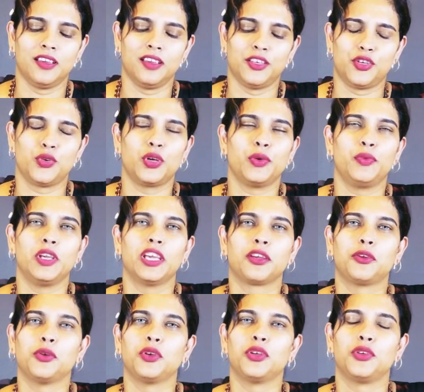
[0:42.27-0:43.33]
Today we are
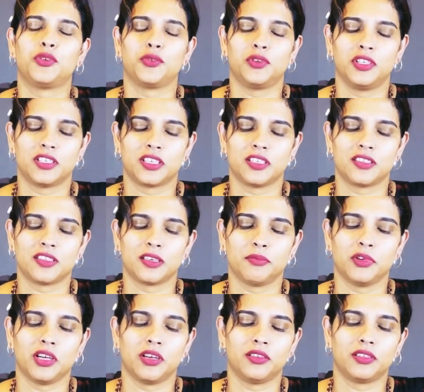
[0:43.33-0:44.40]
going to discuss
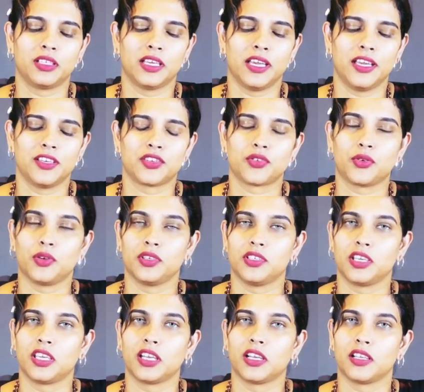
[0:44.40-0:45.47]
about
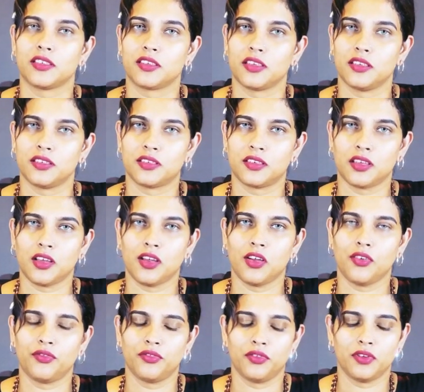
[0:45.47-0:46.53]
astrological lessons
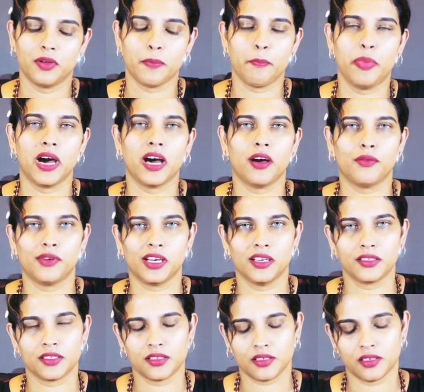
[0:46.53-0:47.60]
of
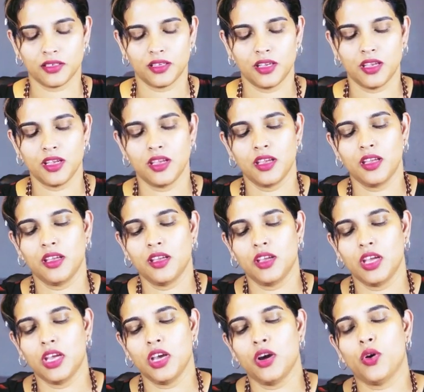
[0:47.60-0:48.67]
bhavas
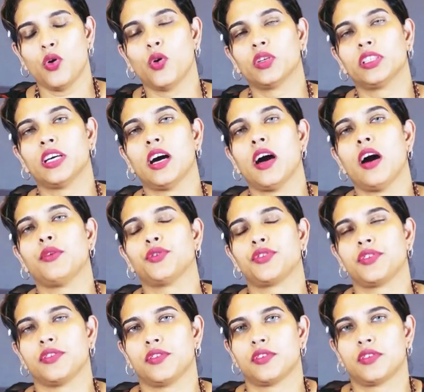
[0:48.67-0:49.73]
or the
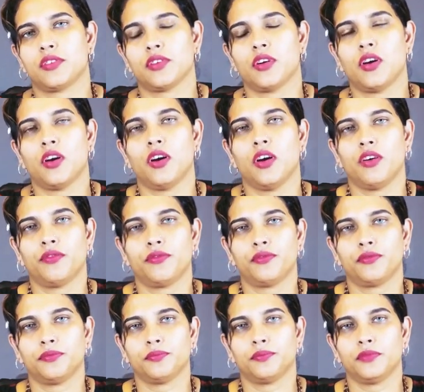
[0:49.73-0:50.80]
houses of
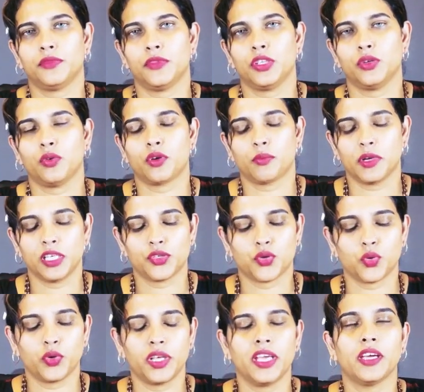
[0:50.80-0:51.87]
the normal
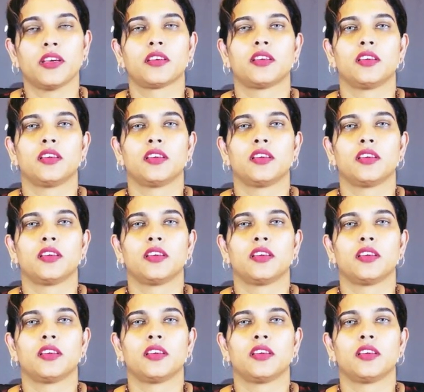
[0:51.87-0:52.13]
zodiac